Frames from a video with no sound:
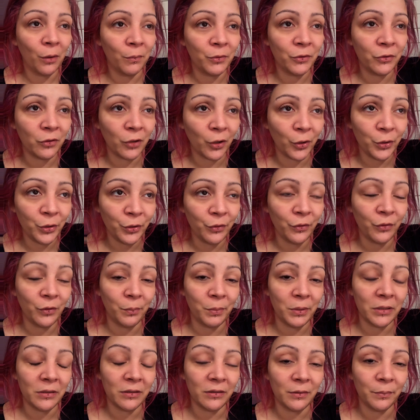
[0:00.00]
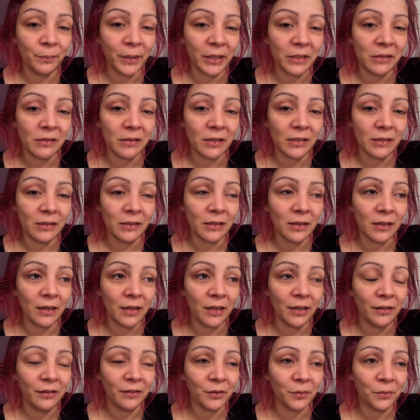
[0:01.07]
I'm so used to being independent.
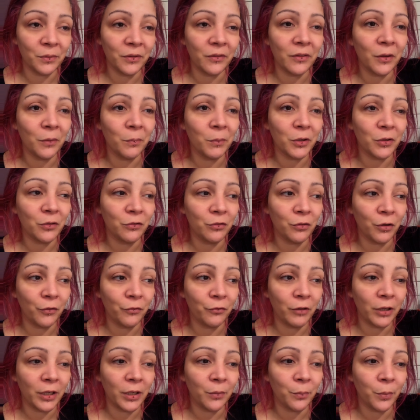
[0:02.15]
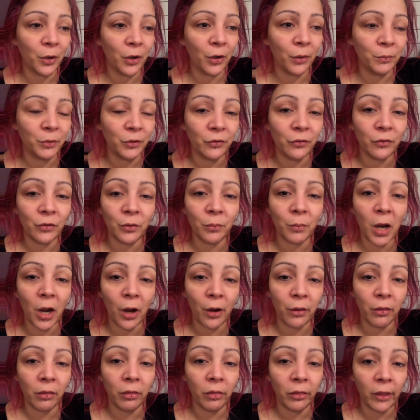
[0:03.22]
And I wouldn't say I'm a control freak, but I'm used to doing
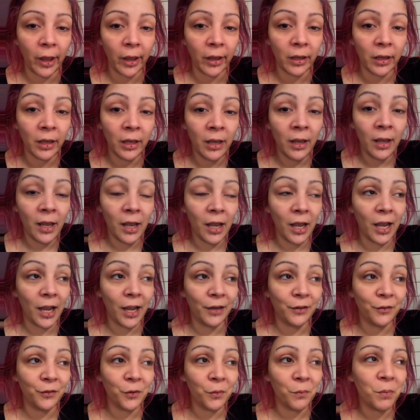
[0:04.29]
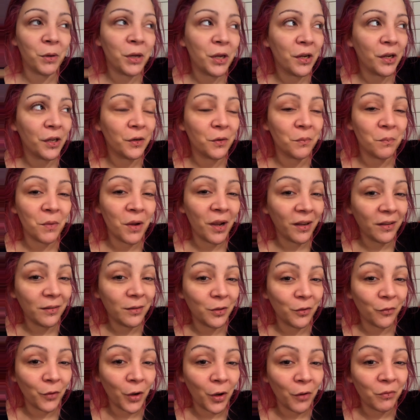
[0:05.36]
my own thing, and being at the
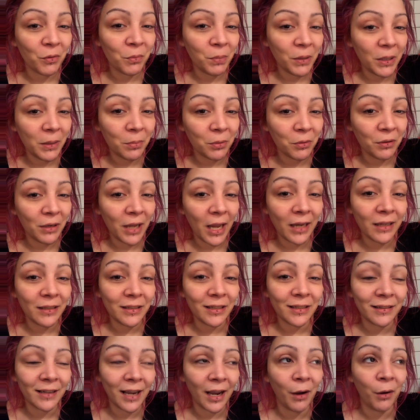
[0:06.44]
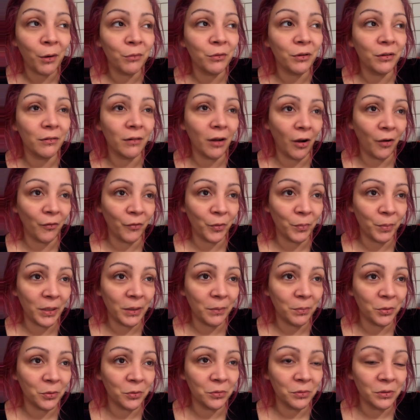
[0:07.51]
mercy of other people letting you down, and other
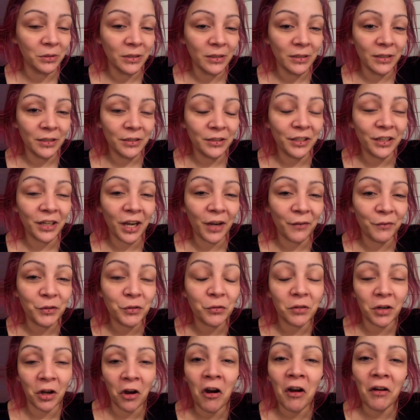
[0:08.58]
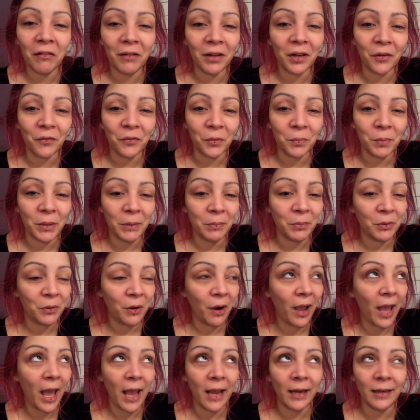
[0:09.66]
people, you know, having to rely on other people.
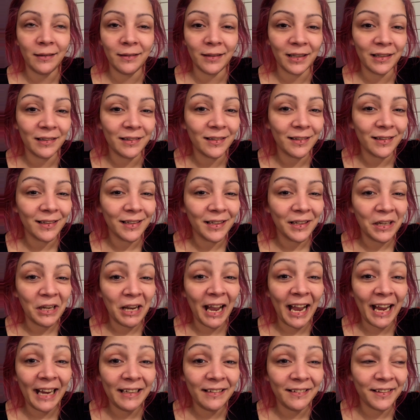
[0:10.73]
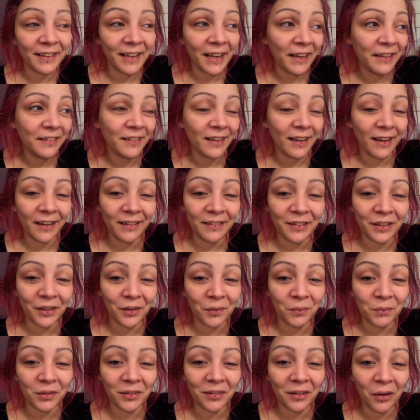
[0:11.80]
I hate it, hate it, hate it, hate it.
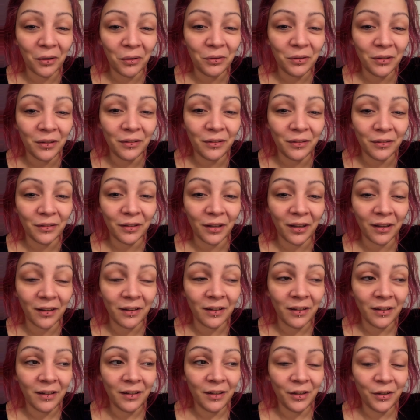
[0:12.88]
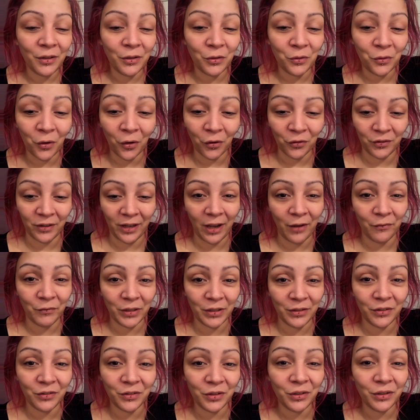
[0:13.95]
I'm so used to not
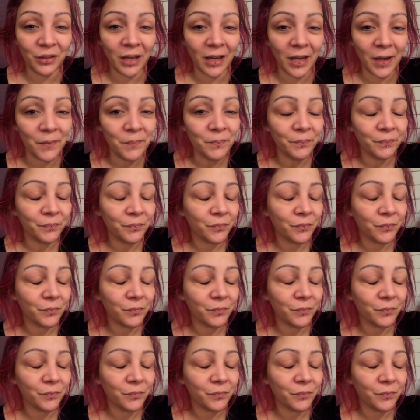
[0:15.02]
having to do that.